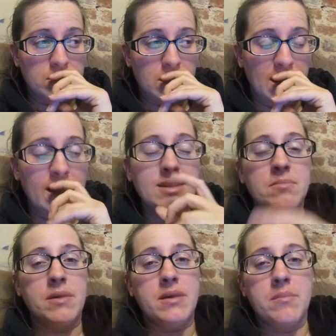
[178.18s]
I had
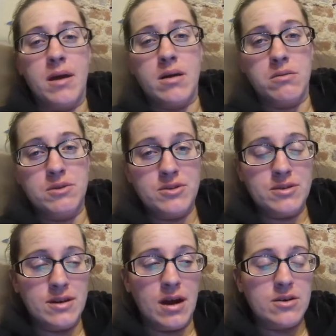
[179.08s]
debated about going to
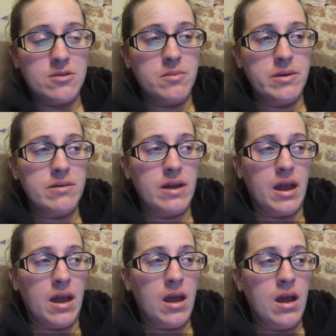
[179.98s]
the doctor, but,
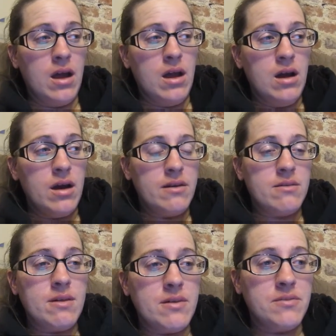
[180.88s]
like, I
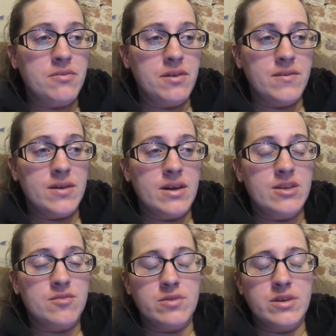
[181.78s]
have a fever.
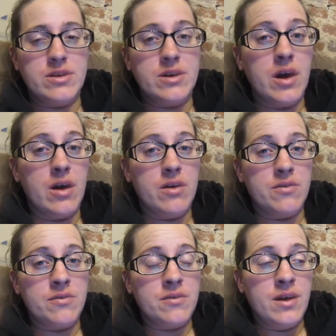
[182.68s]
It's really a
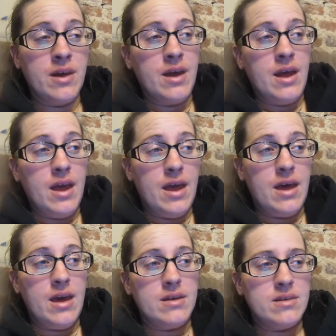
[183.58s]
cough
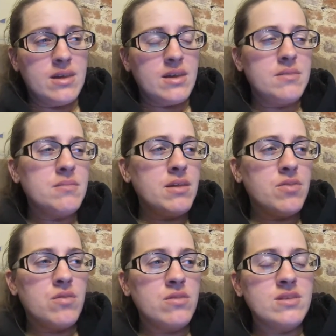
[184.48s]
and like it, my
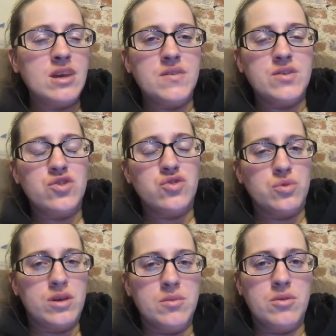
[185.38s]
throat's not even
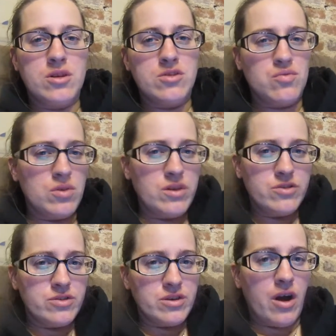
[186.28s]
sore anymore it's really
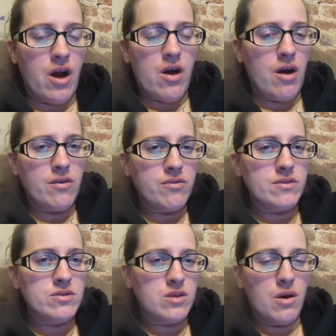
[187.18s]
just a cough
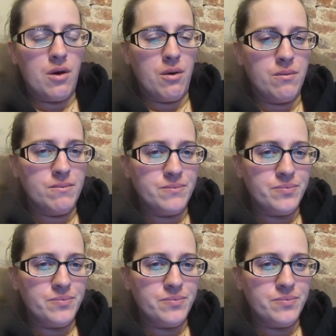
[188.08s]
so